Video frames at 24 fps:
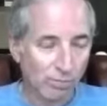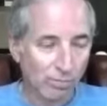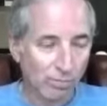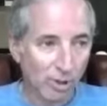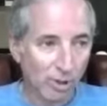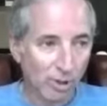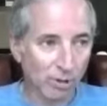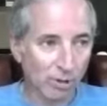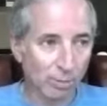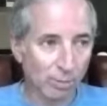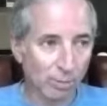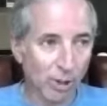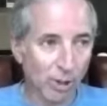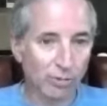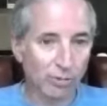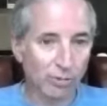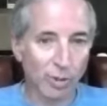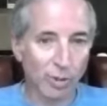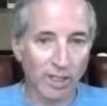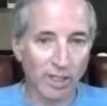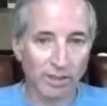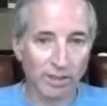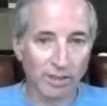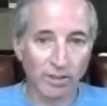the
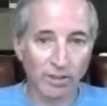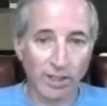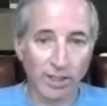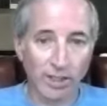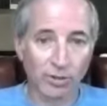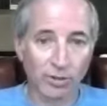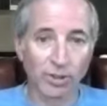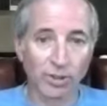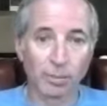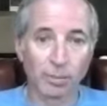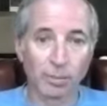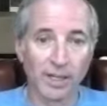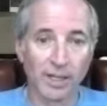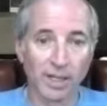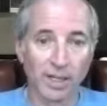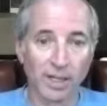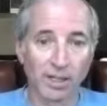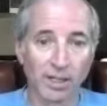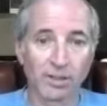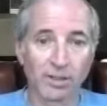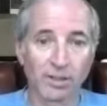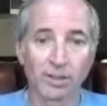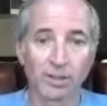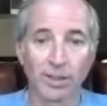most well-intentioned
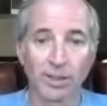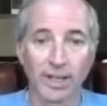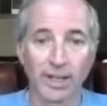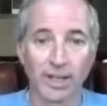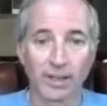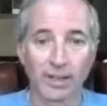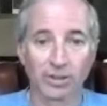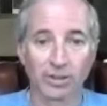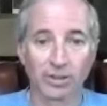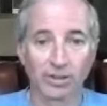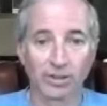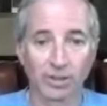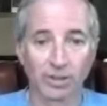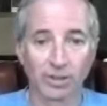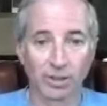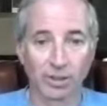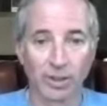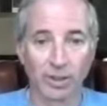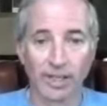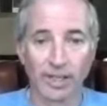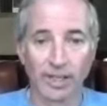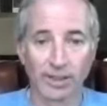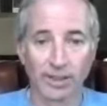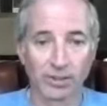parent who has
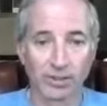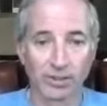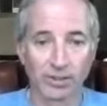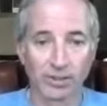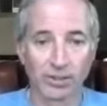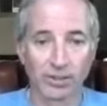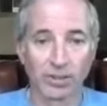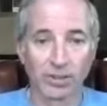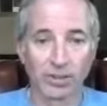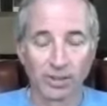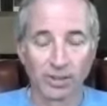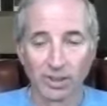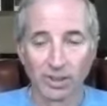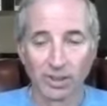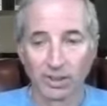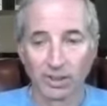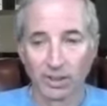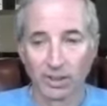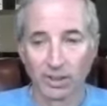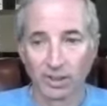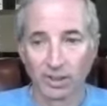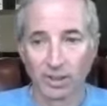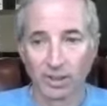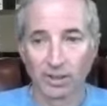the greatest
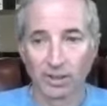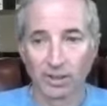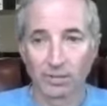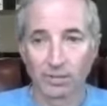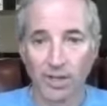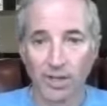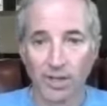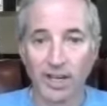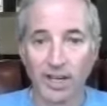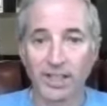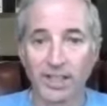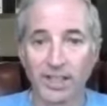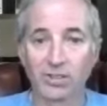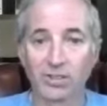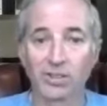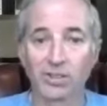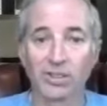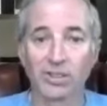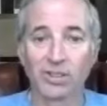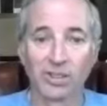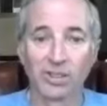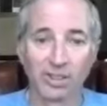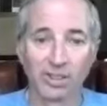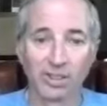
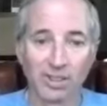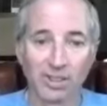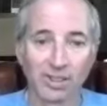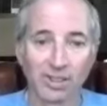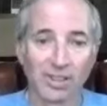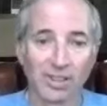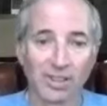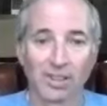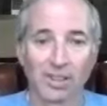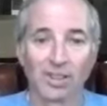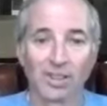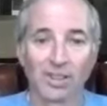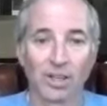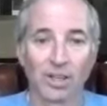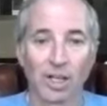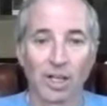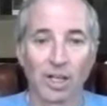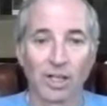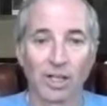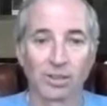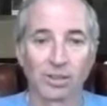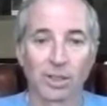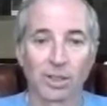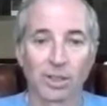advice
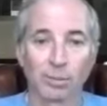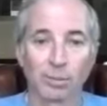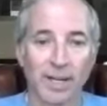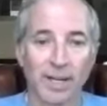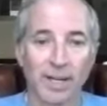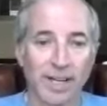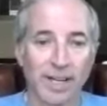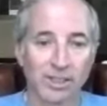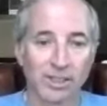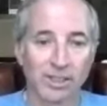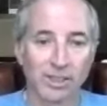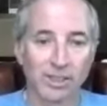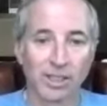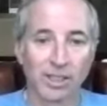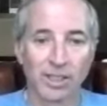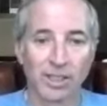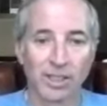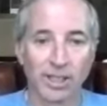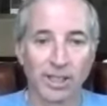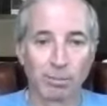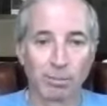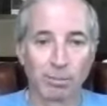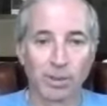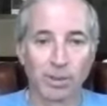on compassion
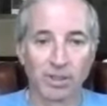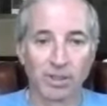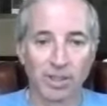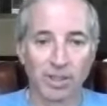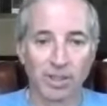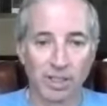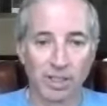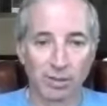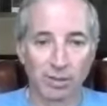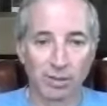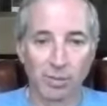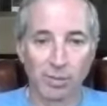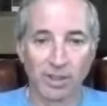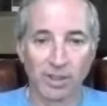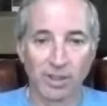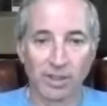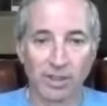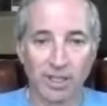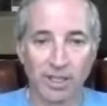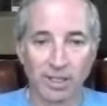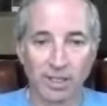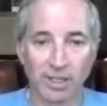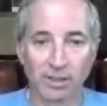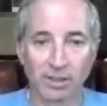and empathy,
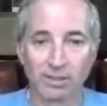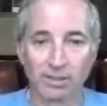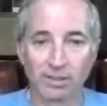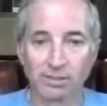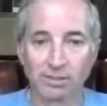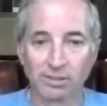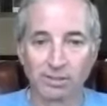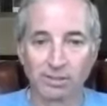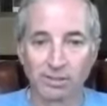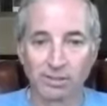but then